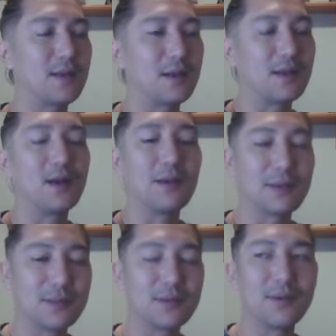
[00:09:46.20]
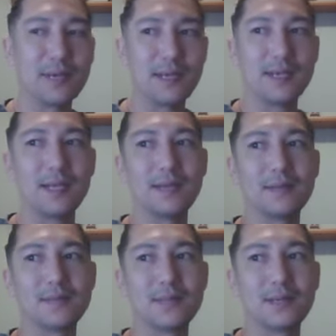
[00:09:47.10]
going through it, and
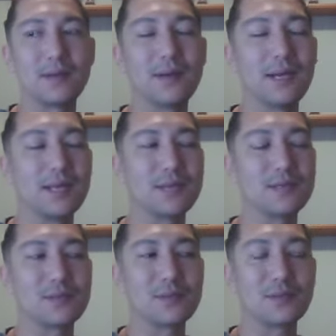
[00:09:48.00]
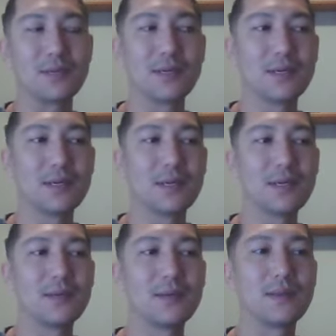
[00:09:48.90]
I'm starting, okay, this
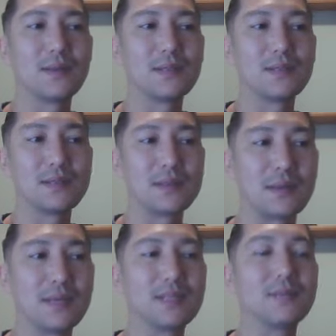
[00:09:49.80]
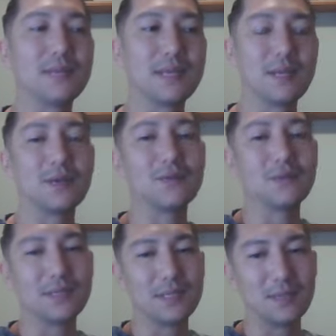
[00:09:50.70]
is starting to become
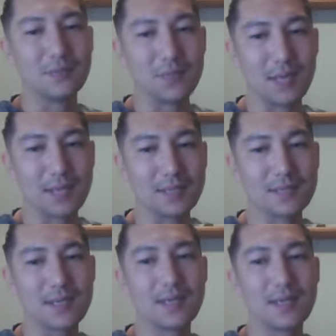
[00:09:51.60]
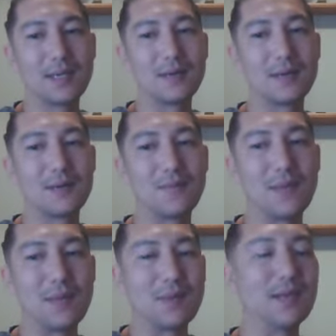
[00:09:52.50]
overly complex.
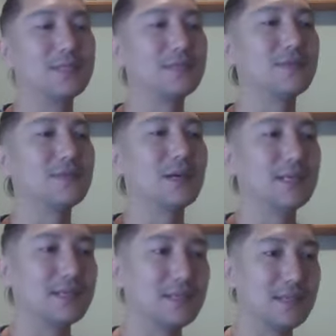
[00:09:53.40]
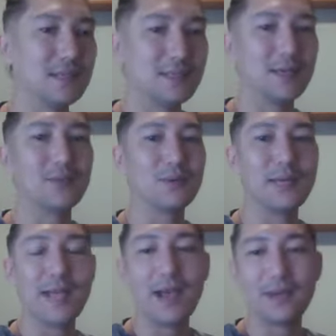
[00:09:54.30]
Maybe I should have gone and done it the other way.
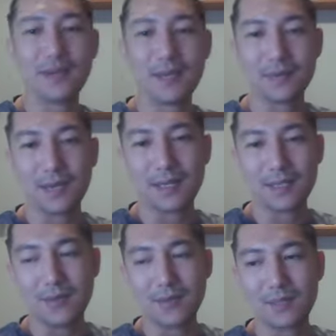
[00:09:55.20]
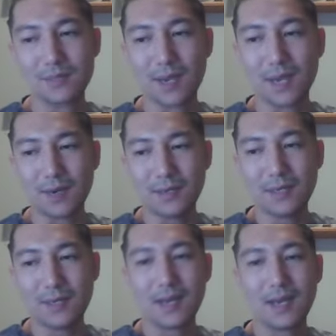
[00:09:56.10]
Now that I've gone down this route,
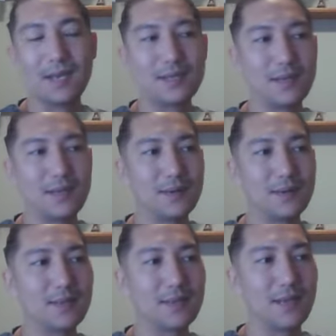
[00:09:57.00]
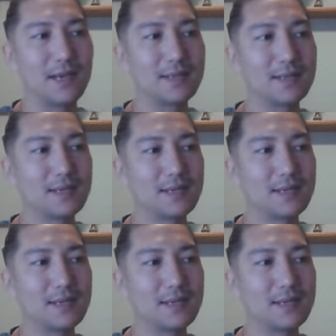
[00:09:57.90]
I know that